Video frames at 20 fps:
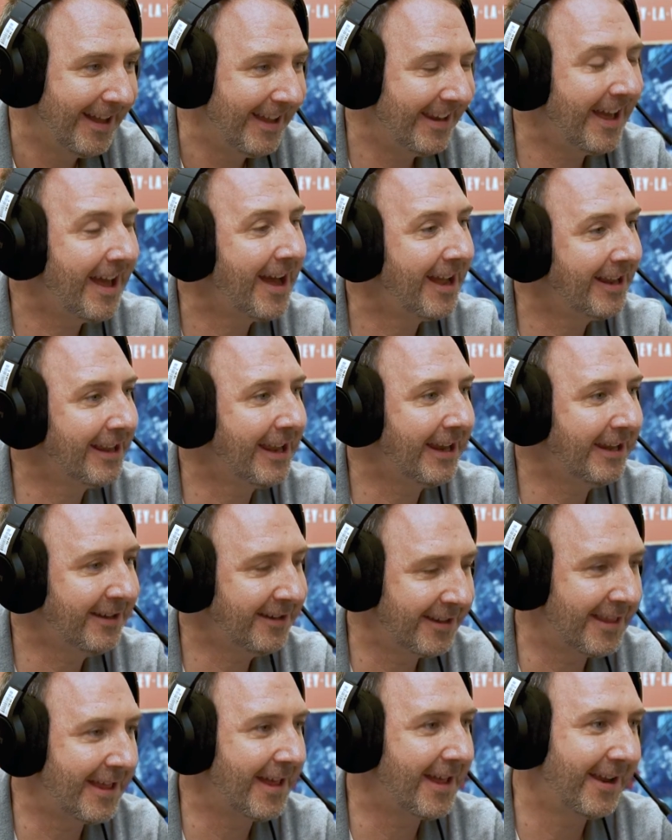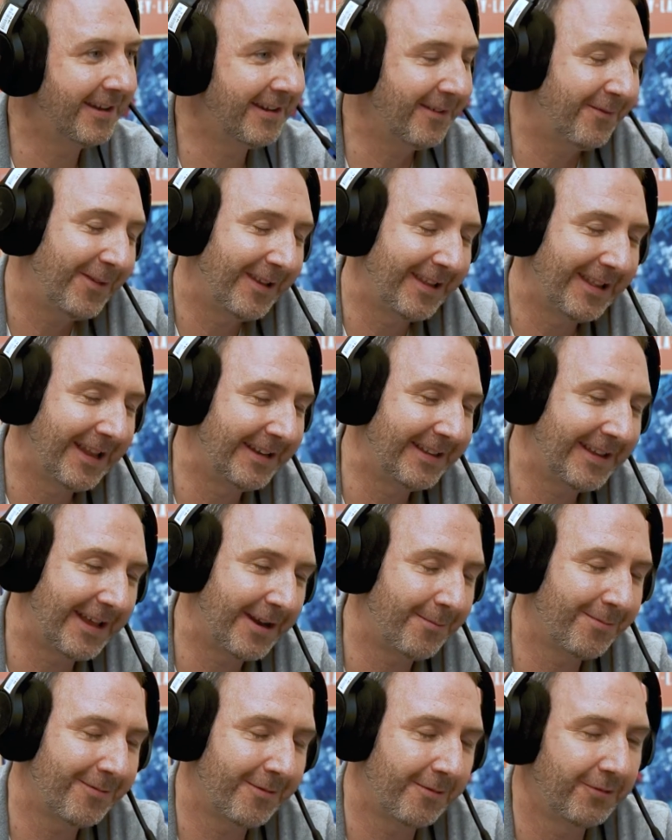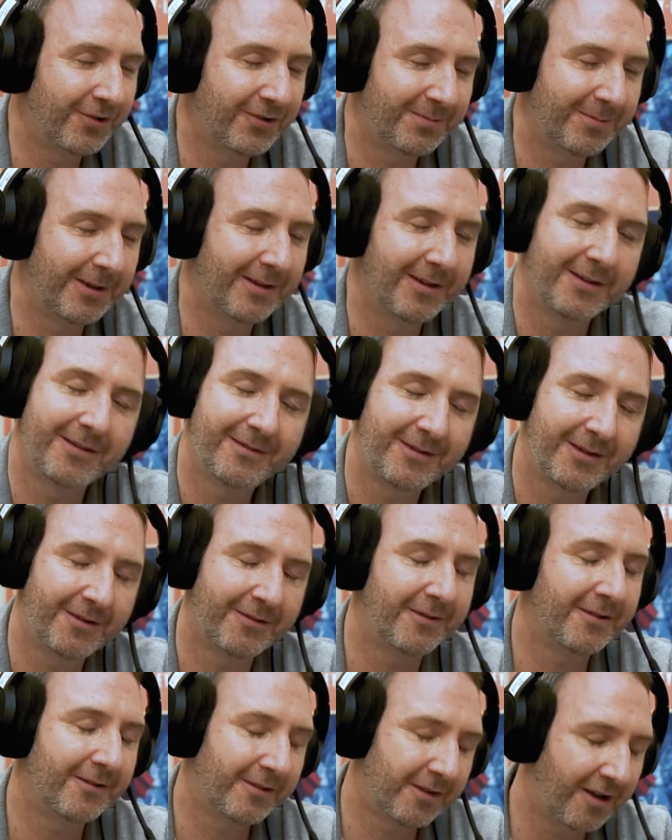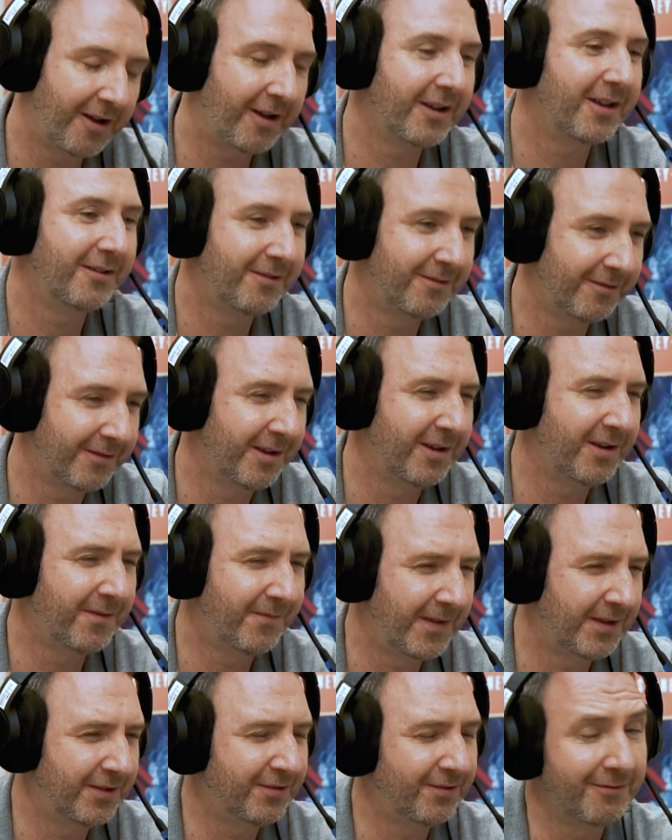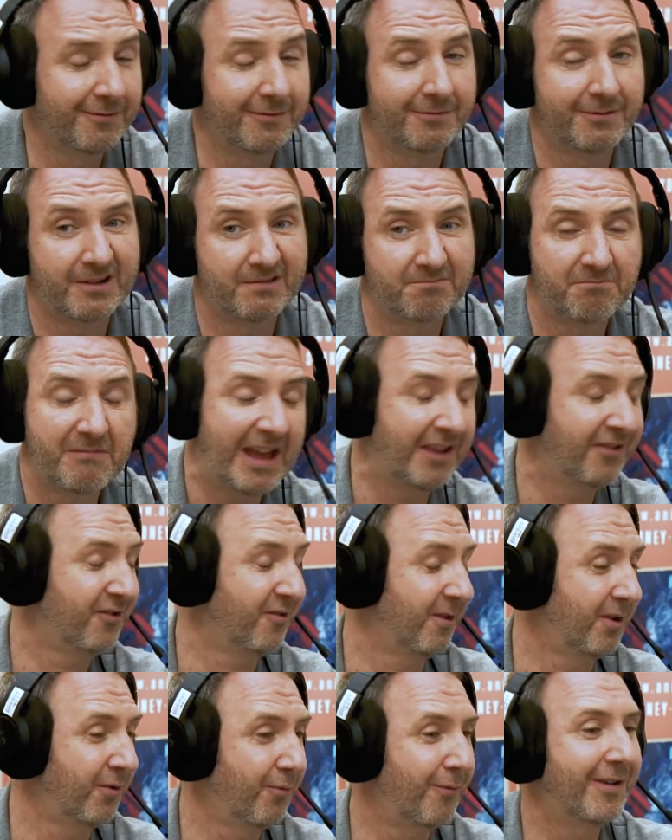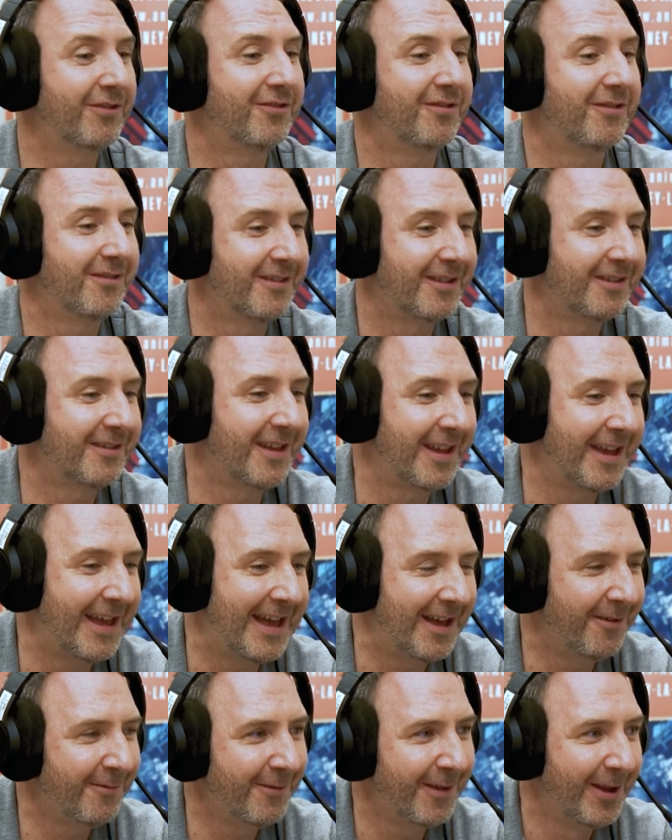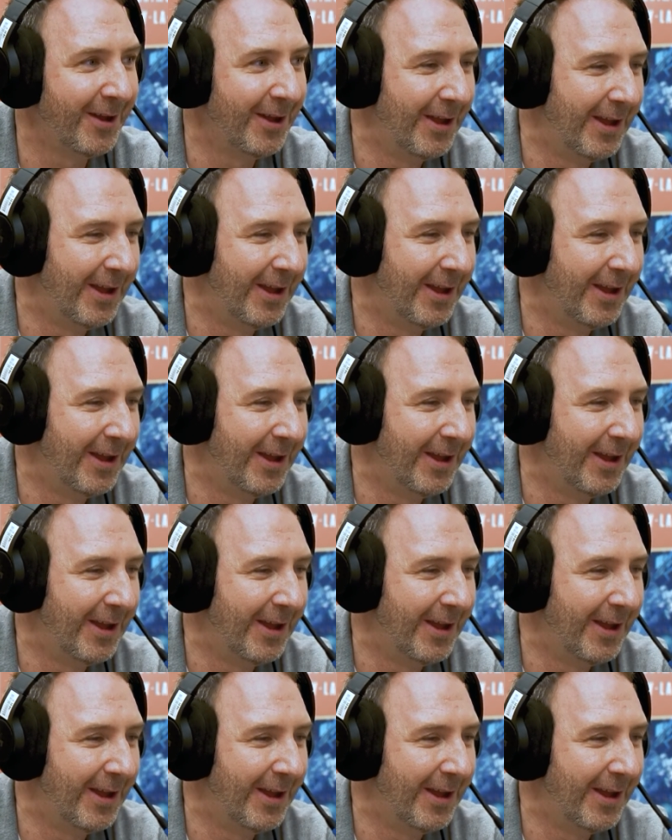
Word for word: and I liked that. I definitely liked that approach because, you know, you're talking to an individual and you're answering questions that they have.